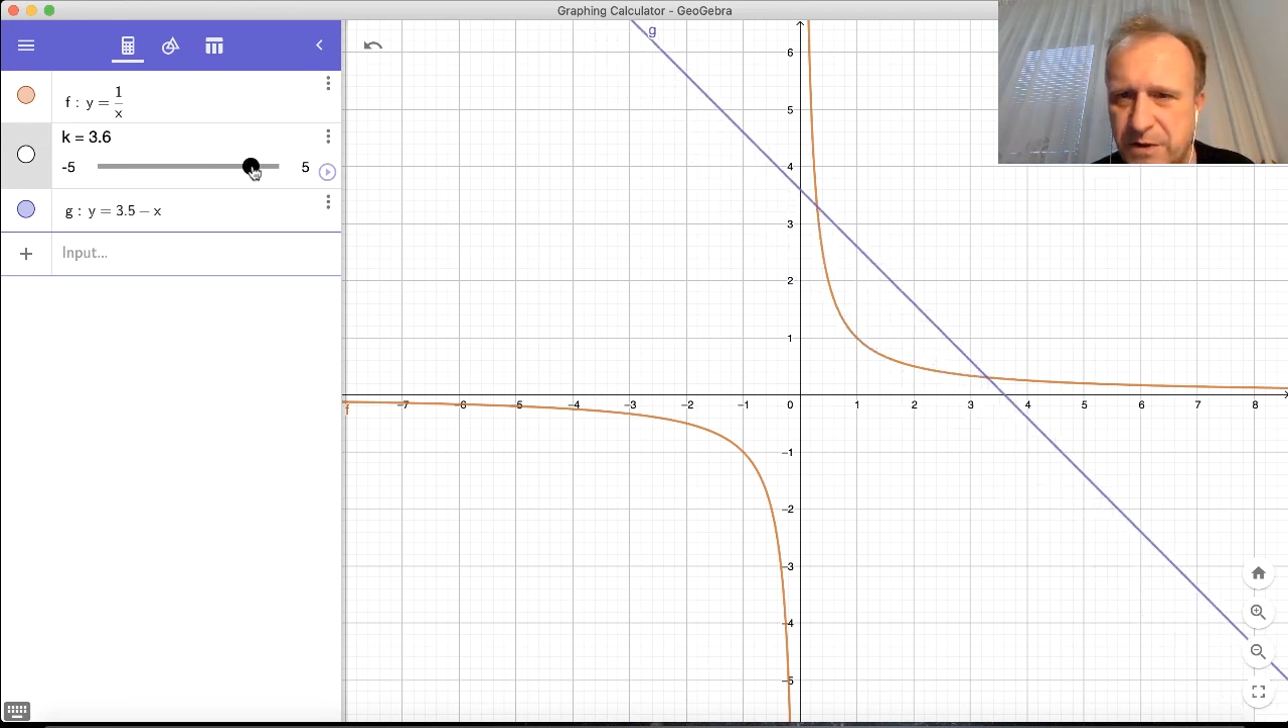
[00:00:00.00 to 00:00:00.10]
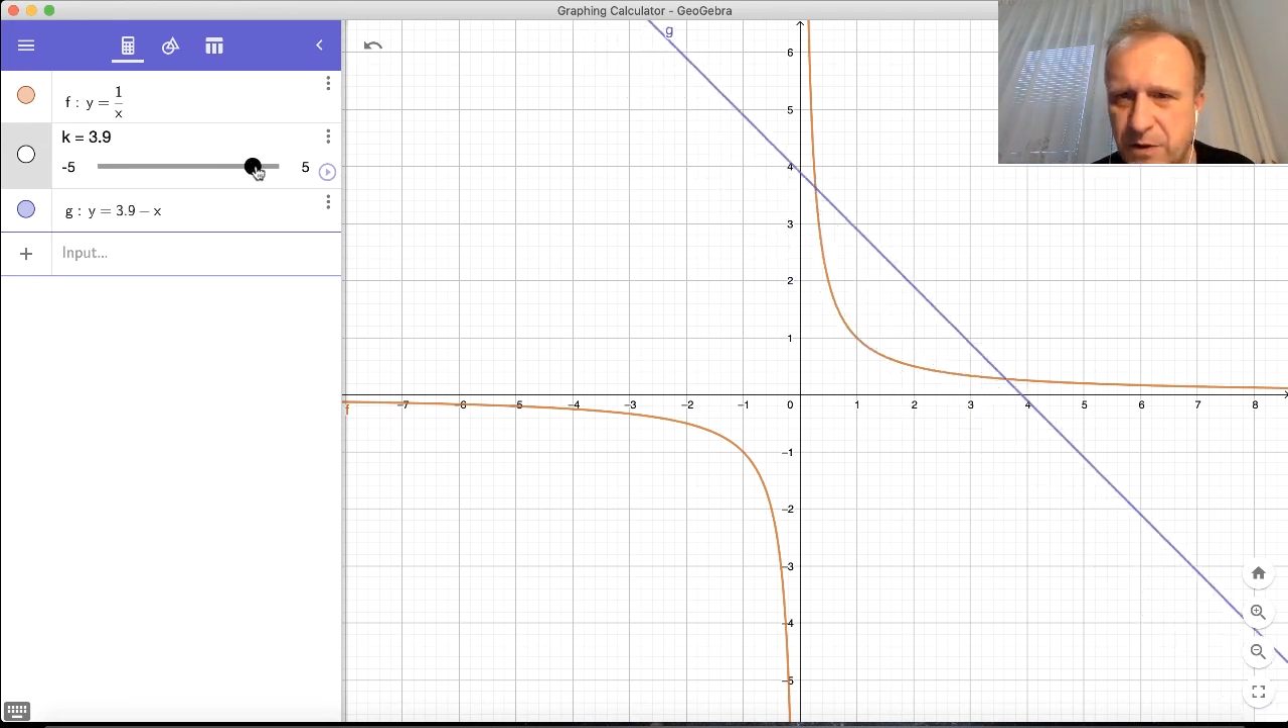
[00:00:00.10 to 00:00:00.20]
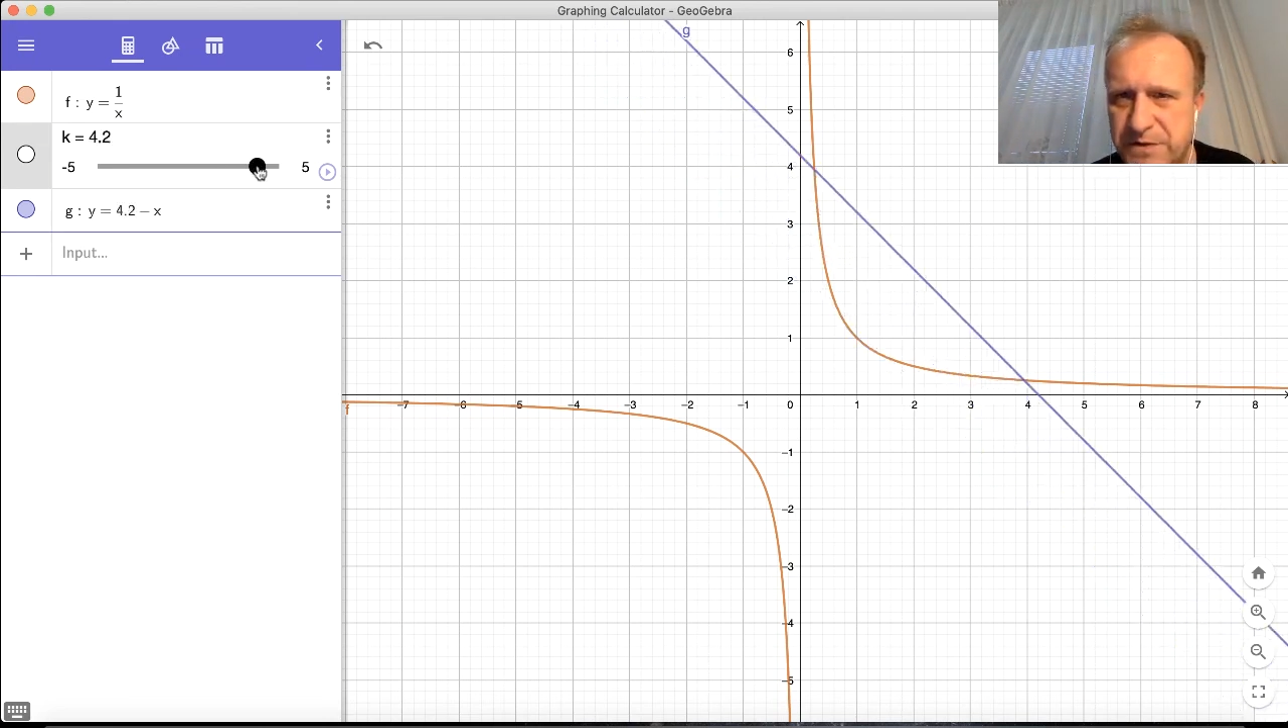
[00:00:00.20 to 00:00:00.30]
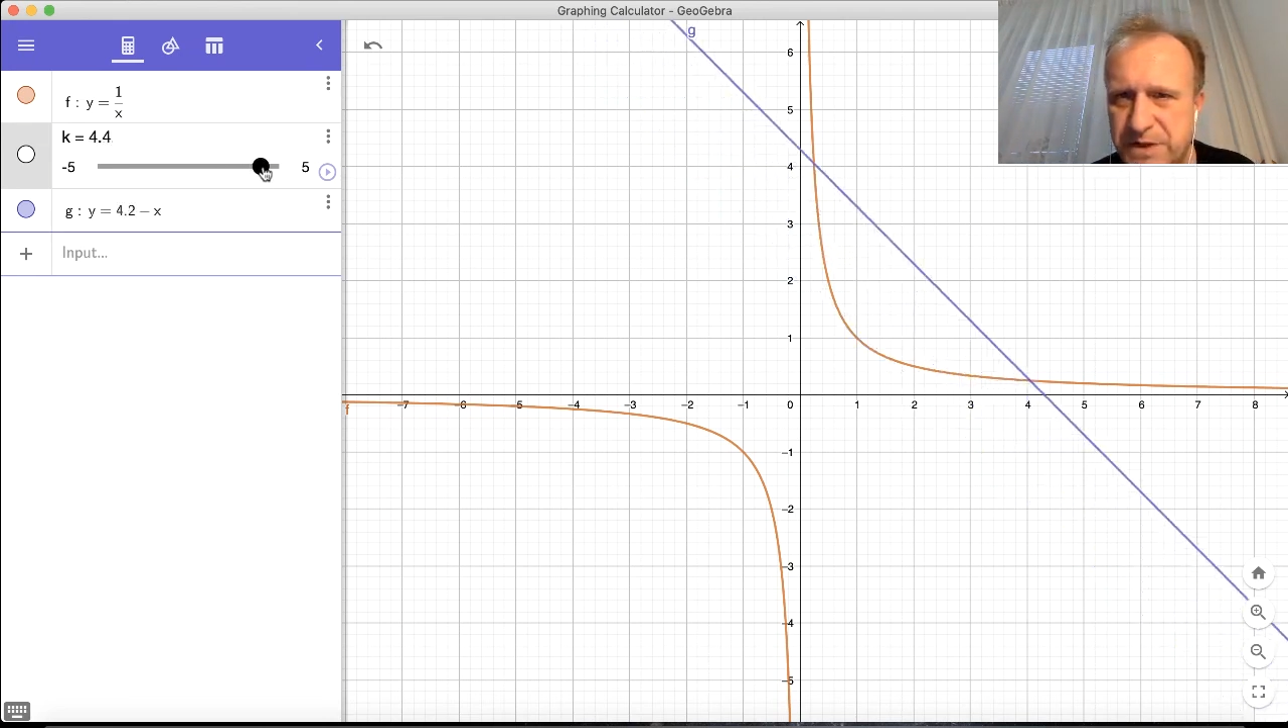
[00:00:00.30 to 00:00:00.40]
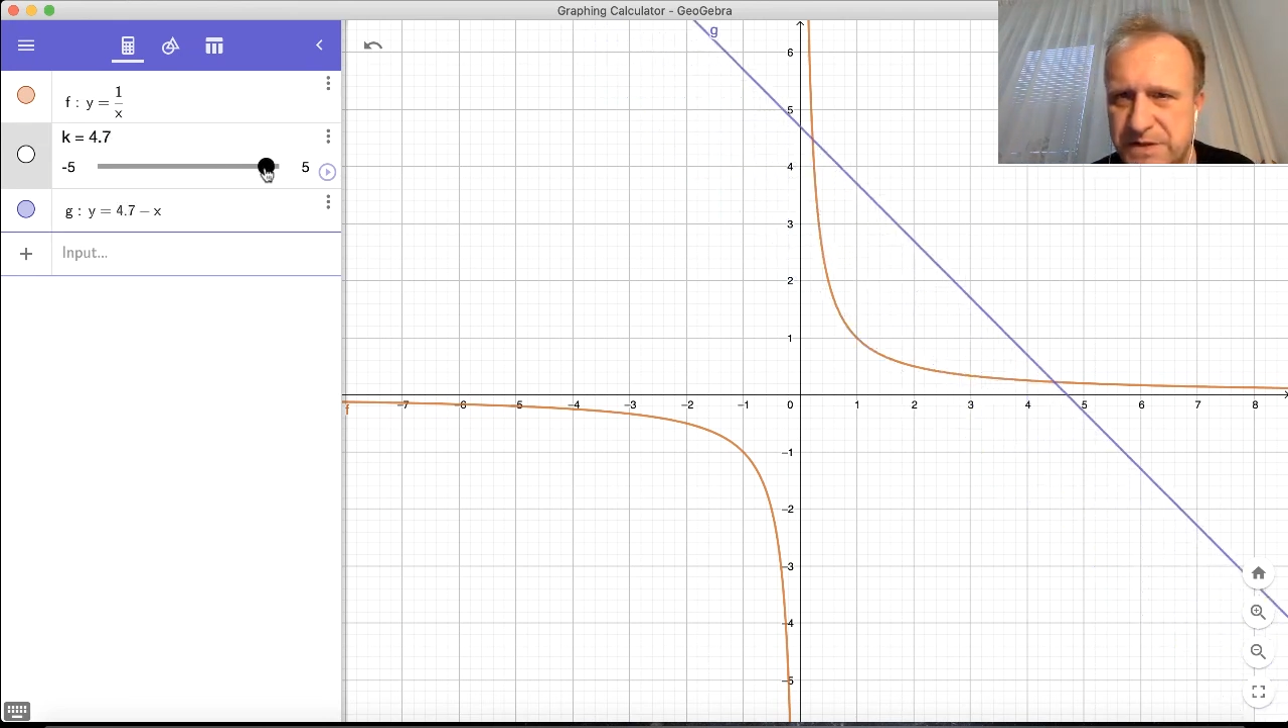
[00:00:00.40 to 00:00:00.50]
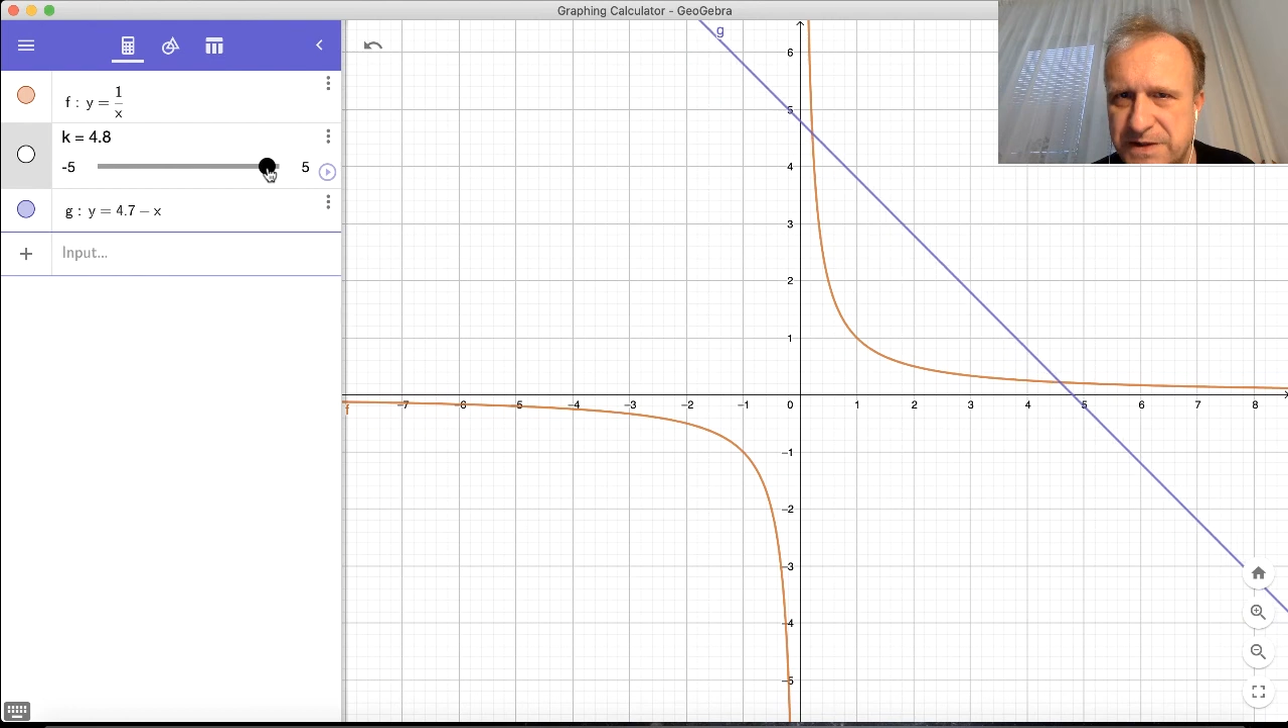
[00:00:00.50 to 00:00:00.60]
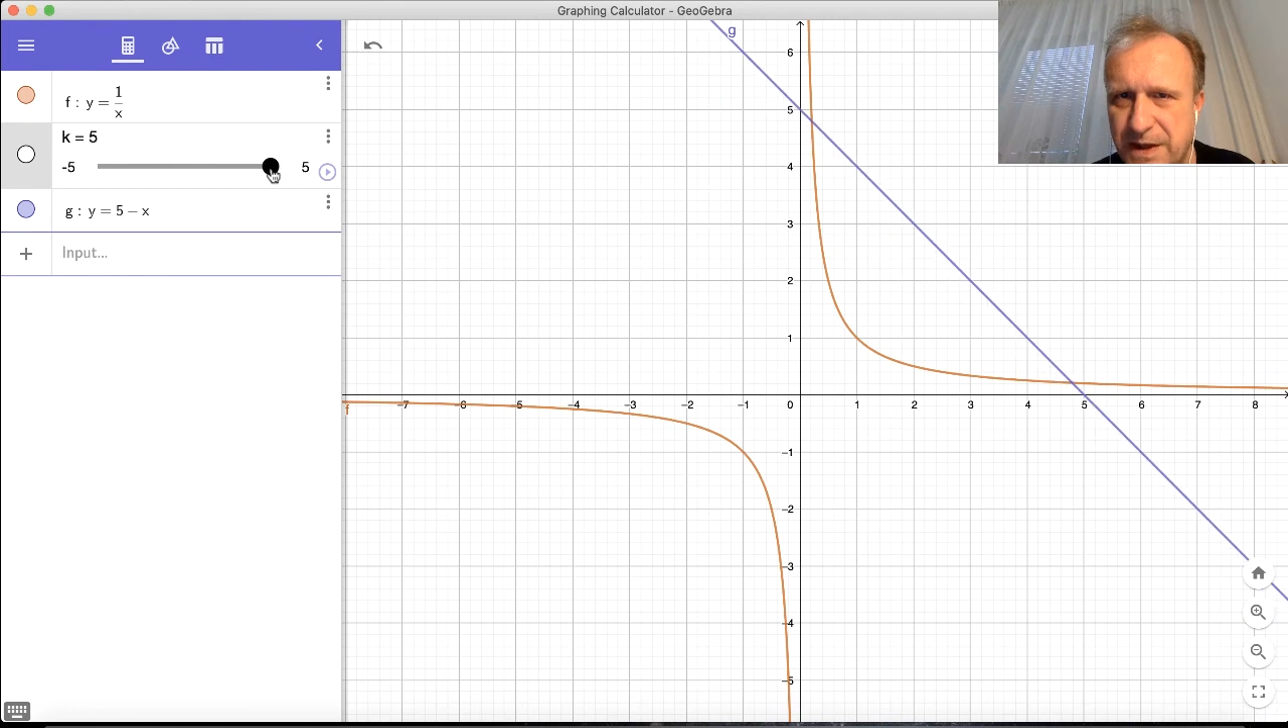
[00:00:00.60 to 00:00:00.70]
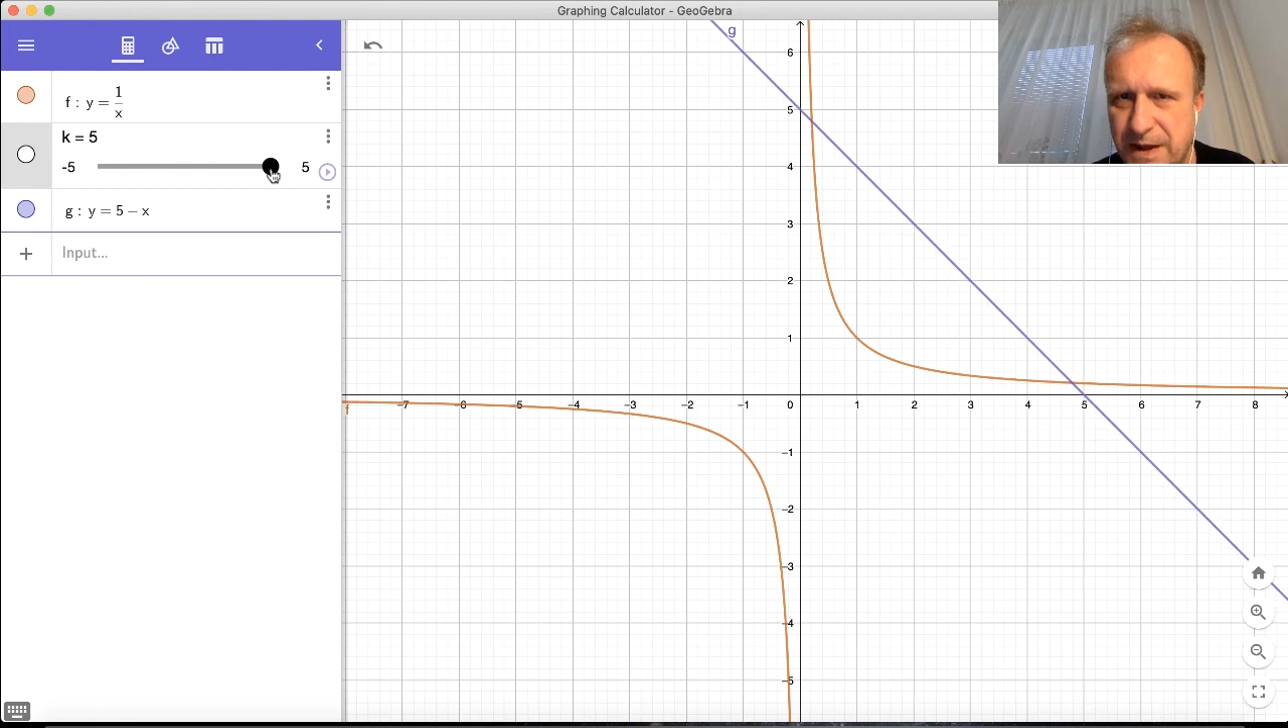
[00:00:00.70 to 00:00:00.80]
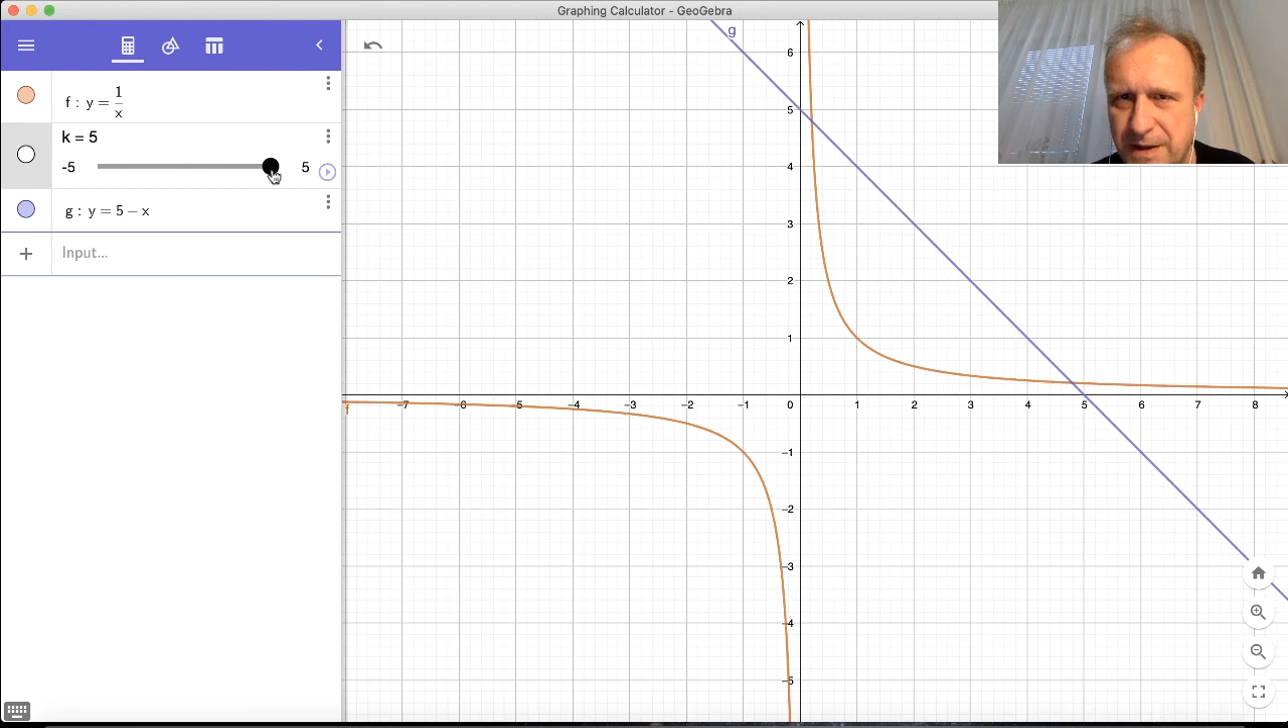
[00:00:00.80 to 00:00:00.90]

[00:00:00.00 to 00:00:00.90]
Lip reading: of this